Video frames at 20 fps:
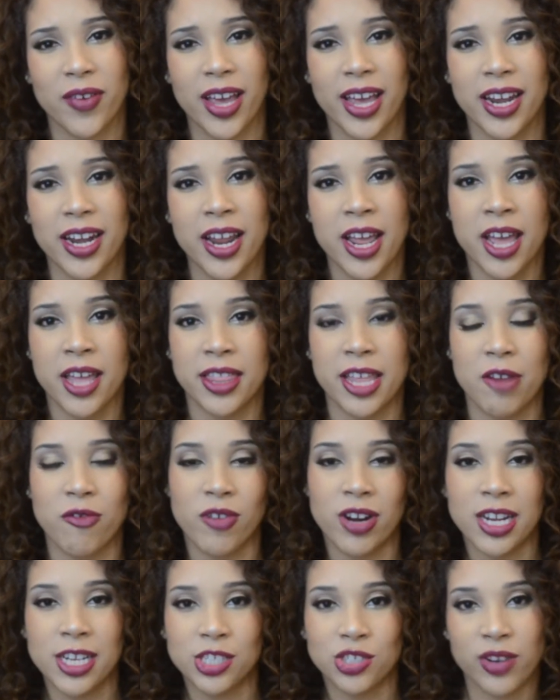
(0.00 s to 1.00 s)
And they
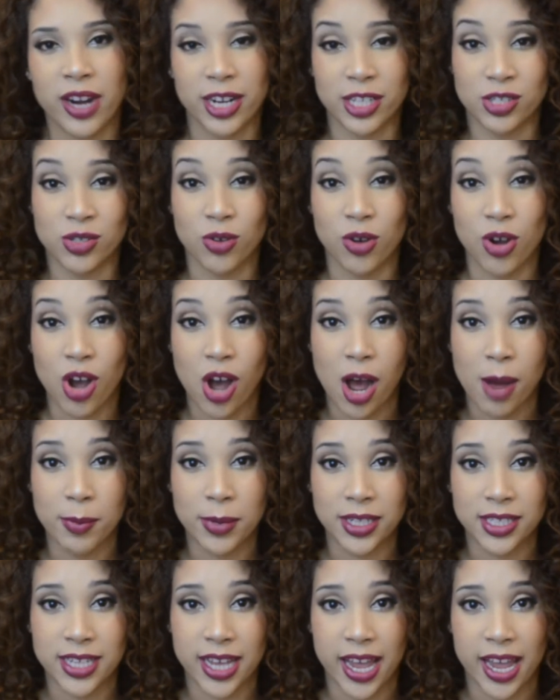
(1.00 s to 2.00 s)
really tried to
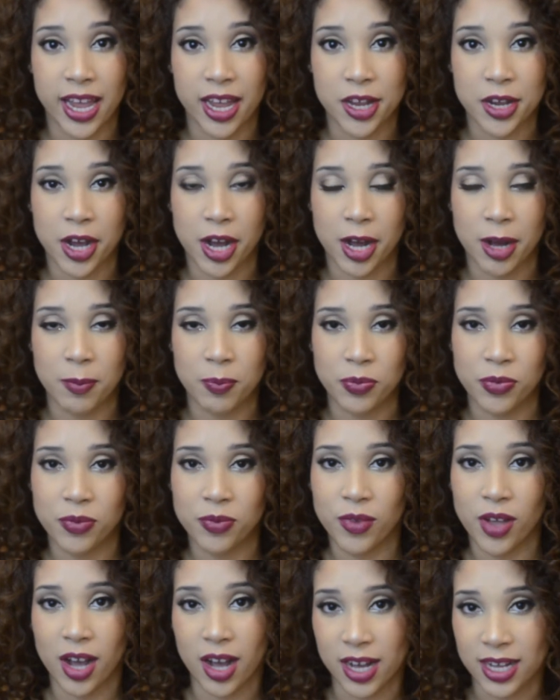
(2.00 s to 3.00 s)
accommodate
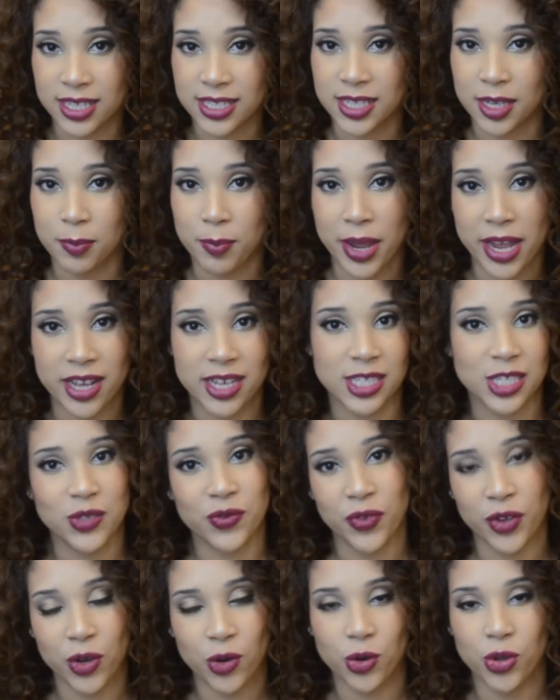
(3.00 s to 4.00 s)
us and make us
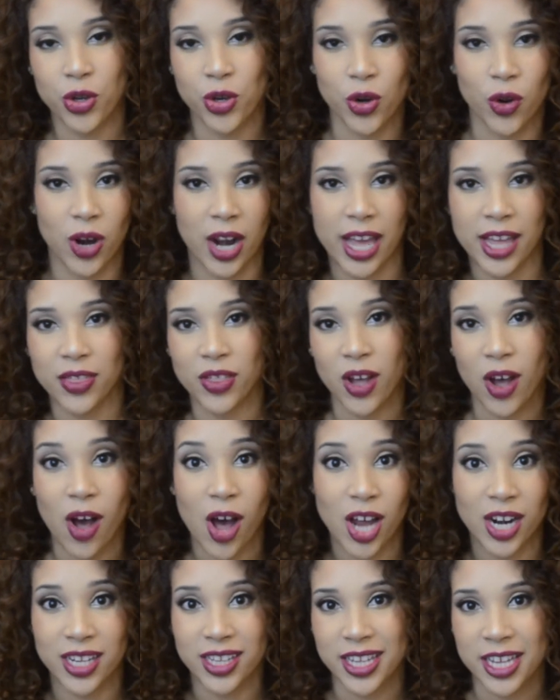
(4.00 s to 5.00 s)
feel, you know, like the
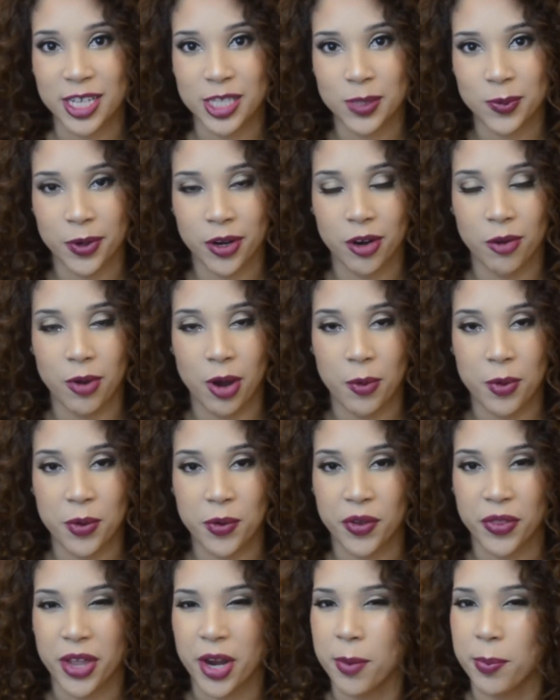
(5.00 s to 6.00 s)
holiday spirit while we
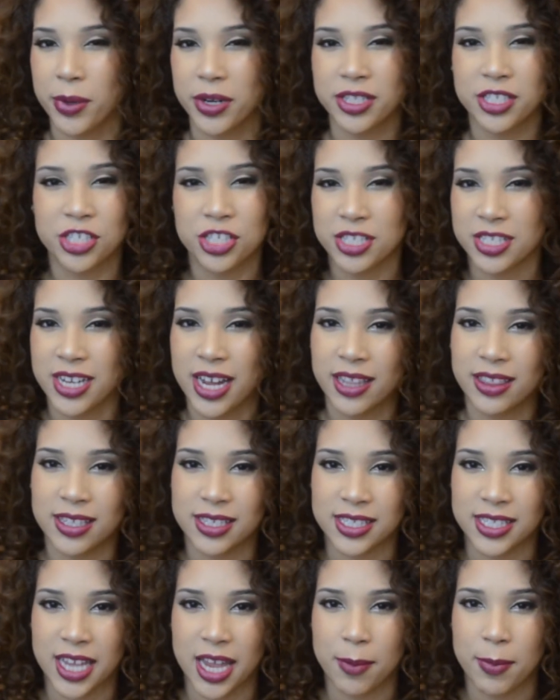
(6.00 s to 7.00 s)
were there. But it's just not the
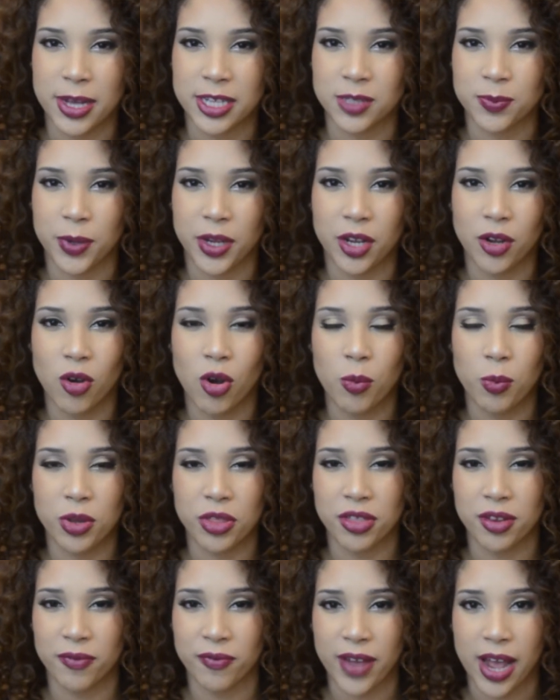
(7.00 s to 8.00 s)
same as being home with
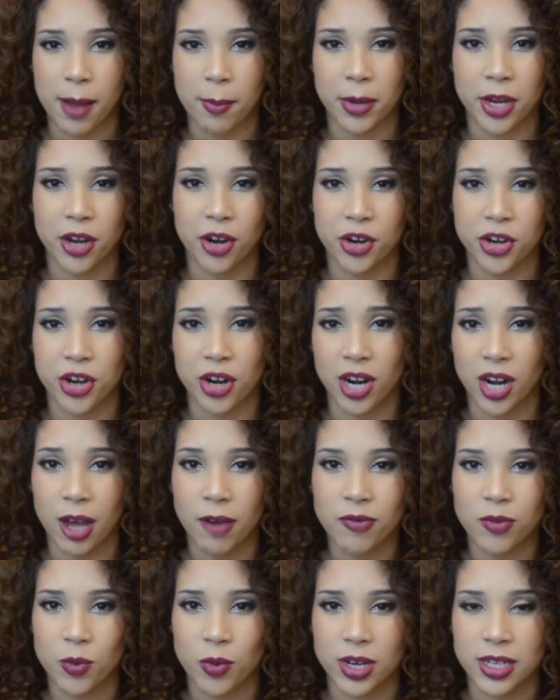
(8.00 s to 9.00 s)
your family or your
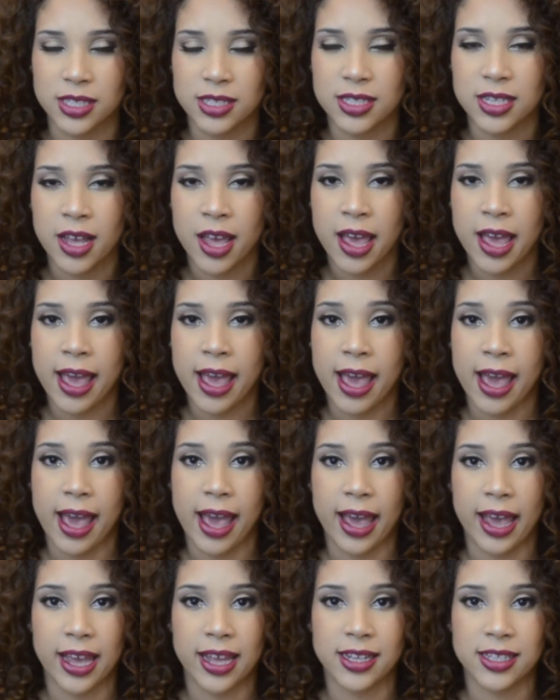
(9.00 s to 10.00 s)
loved ones.
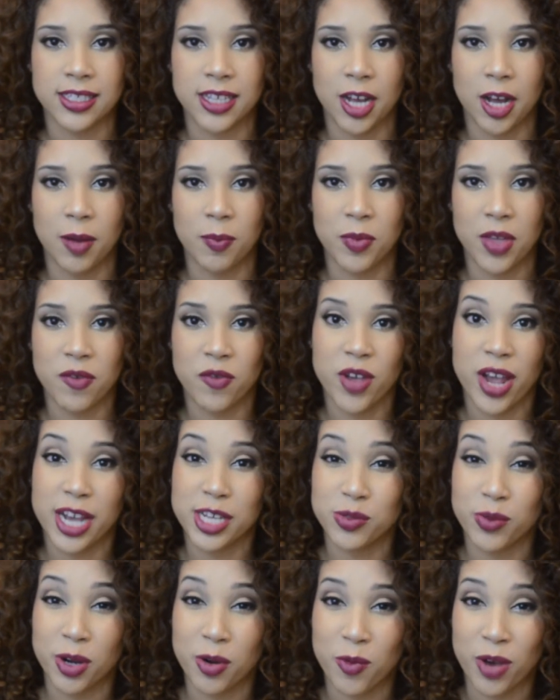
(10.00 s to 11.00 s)
And if you
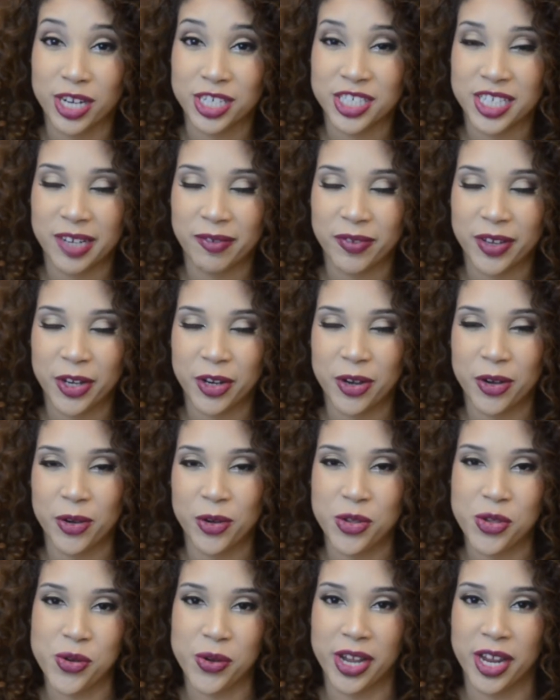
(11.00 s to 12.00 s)
guys want to watch that video,
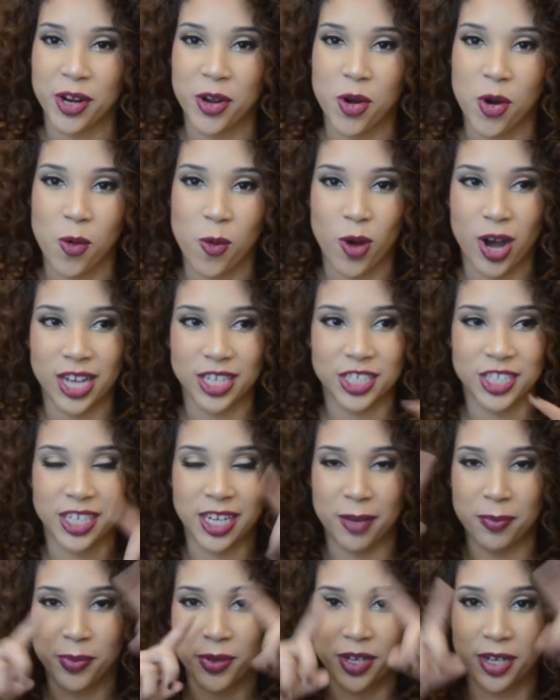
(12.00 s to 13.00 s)
you can go watch it.
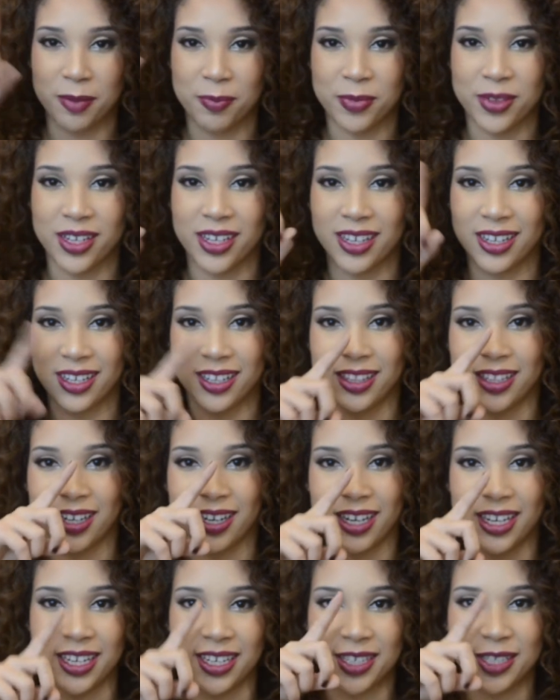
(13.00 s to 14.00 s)
I'll put up the
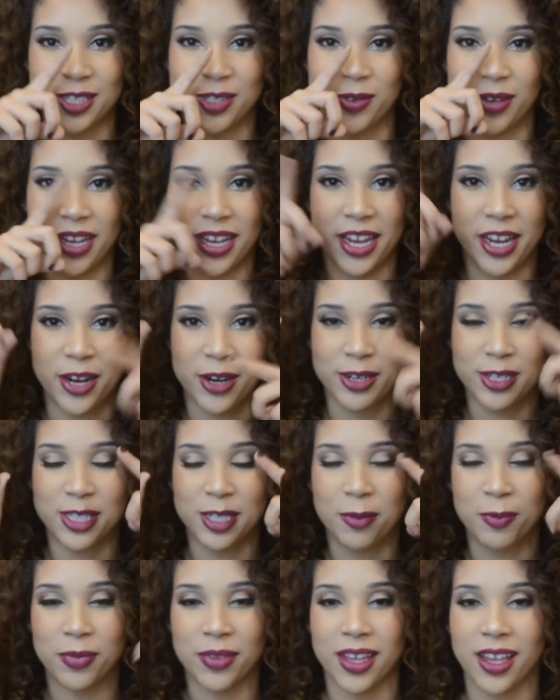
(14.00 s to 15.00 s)
link to it here or
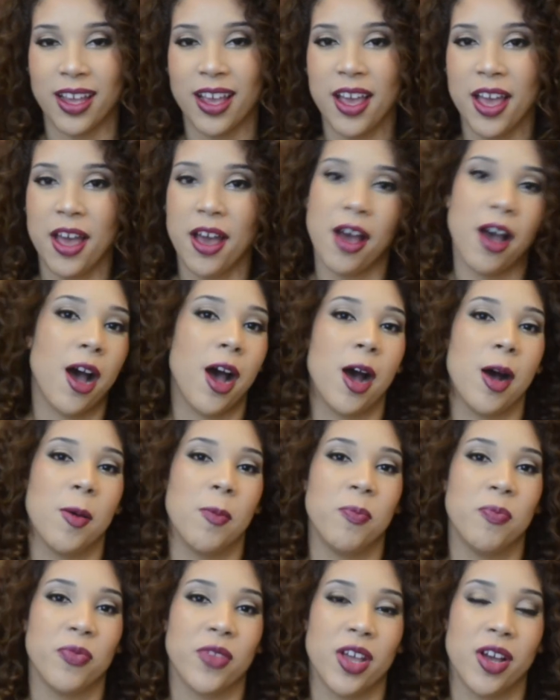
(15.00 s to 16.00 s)
something,
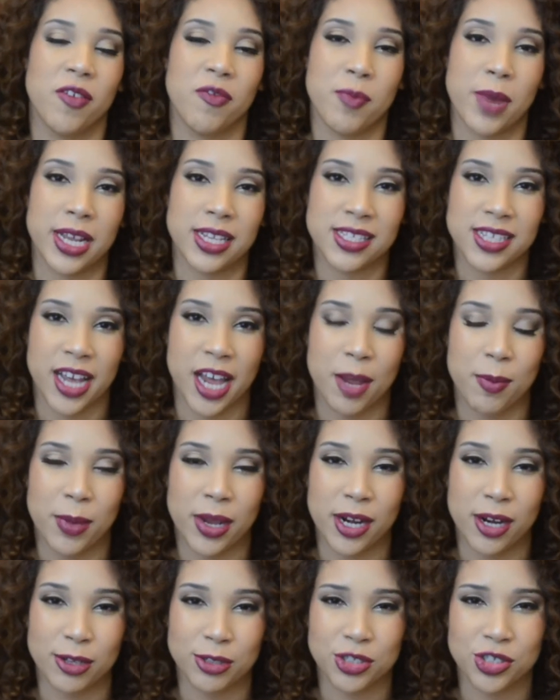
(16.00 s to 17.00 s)
of my time
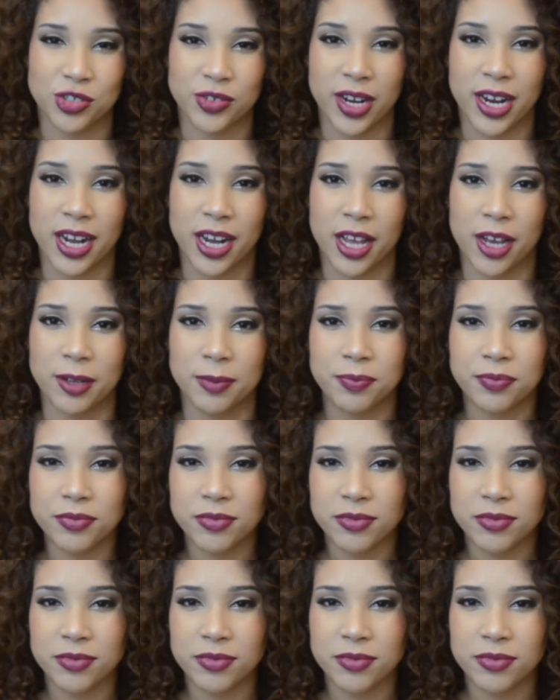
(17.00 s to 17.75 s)
in Australia.